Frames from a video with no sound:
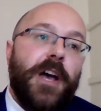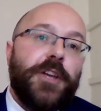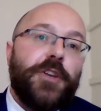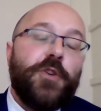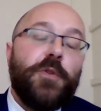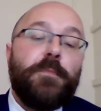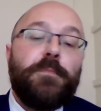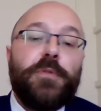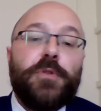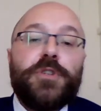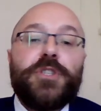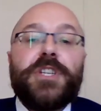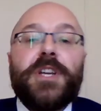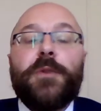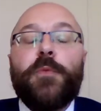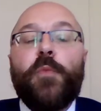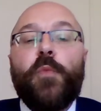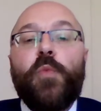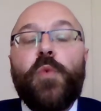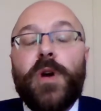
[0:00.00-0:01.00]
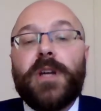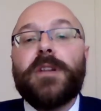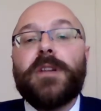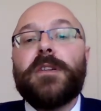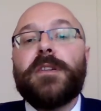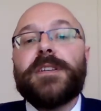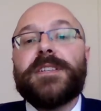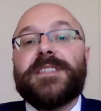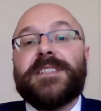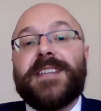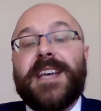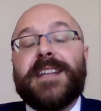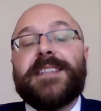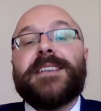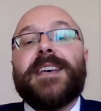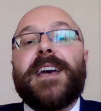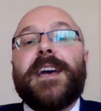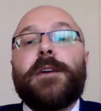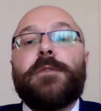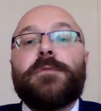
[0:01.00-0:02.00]
Your budget will
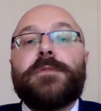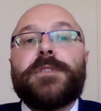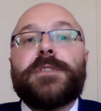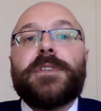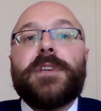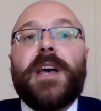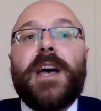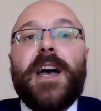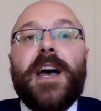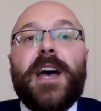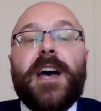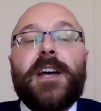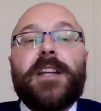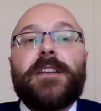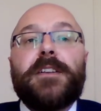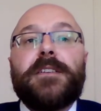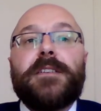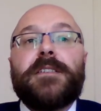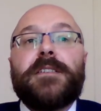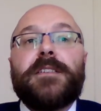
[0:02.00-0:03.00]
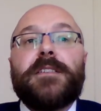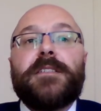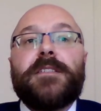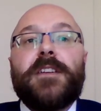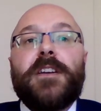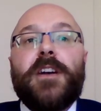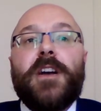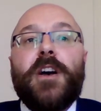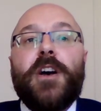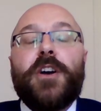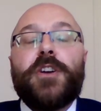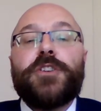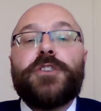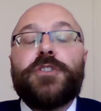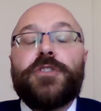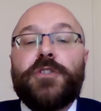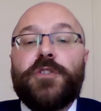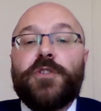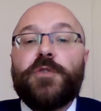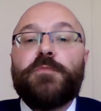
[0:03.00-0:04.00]
set out and
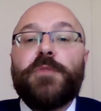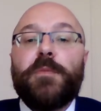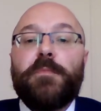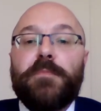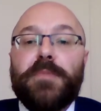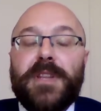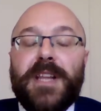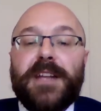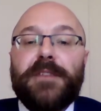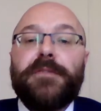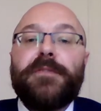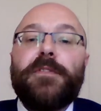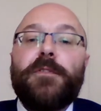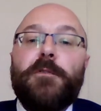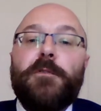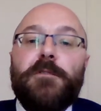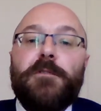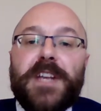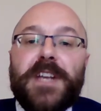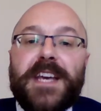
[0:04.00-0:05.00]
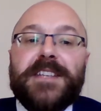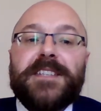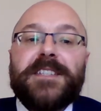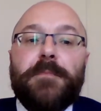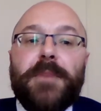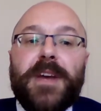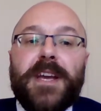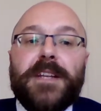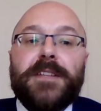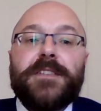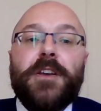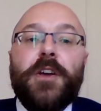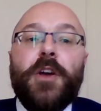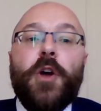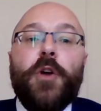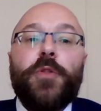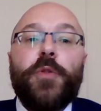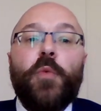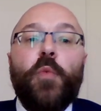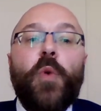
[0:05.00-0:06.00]
assume and plan for and estimate
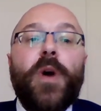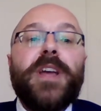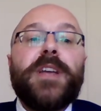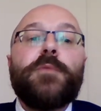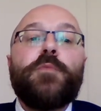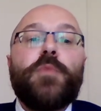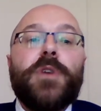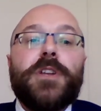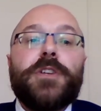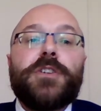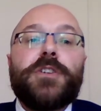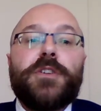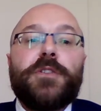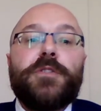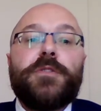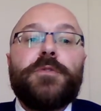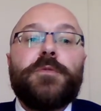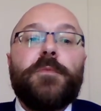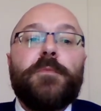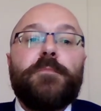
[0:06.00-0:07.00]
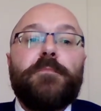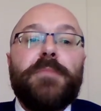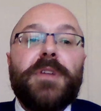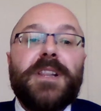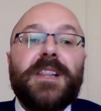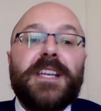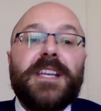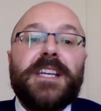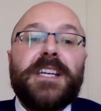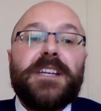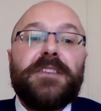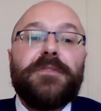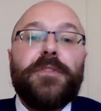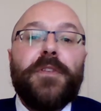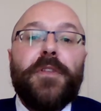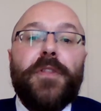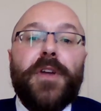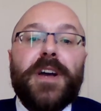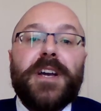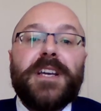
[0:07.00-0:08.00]
the way in which you believe
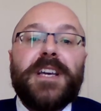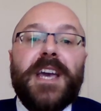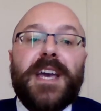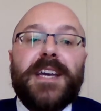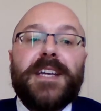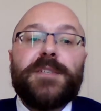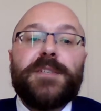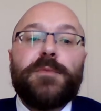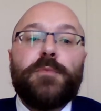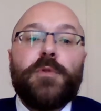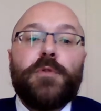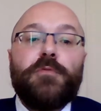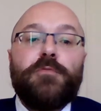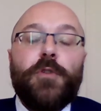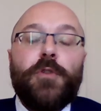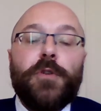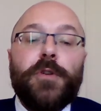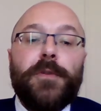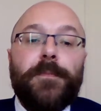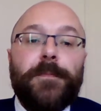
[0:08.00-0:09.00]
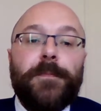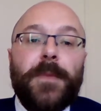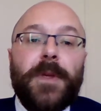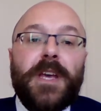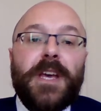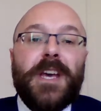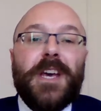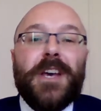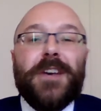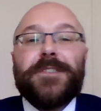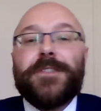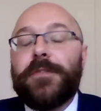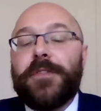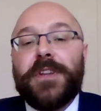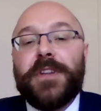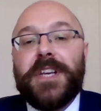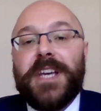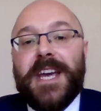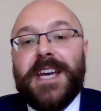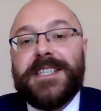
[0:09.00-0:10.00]
that case will run. It's
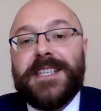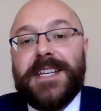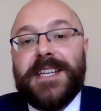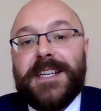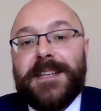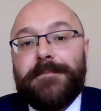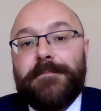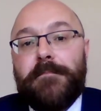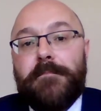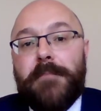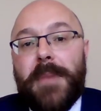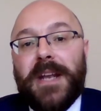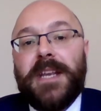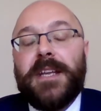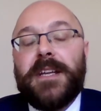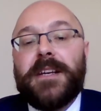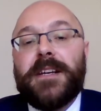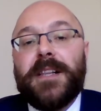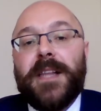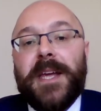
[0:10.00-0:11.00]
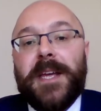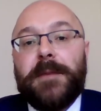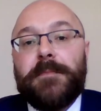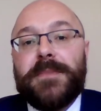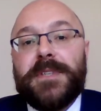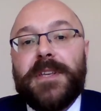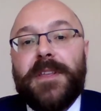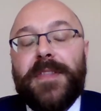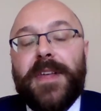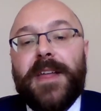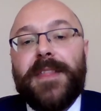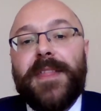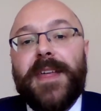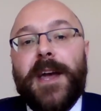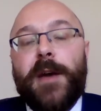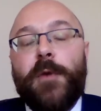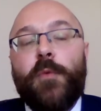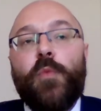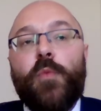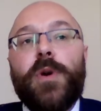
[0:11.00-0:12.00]
often the case in many claims that
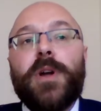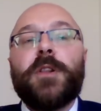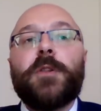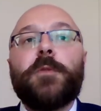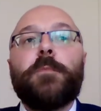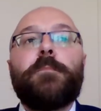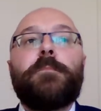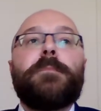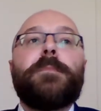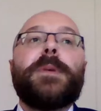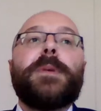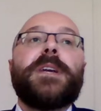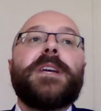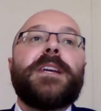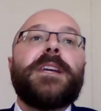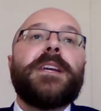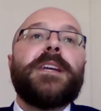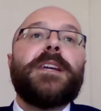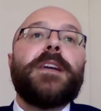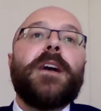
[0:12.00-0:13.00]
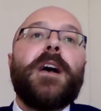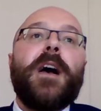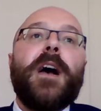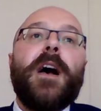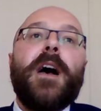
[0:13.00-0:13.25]
there will be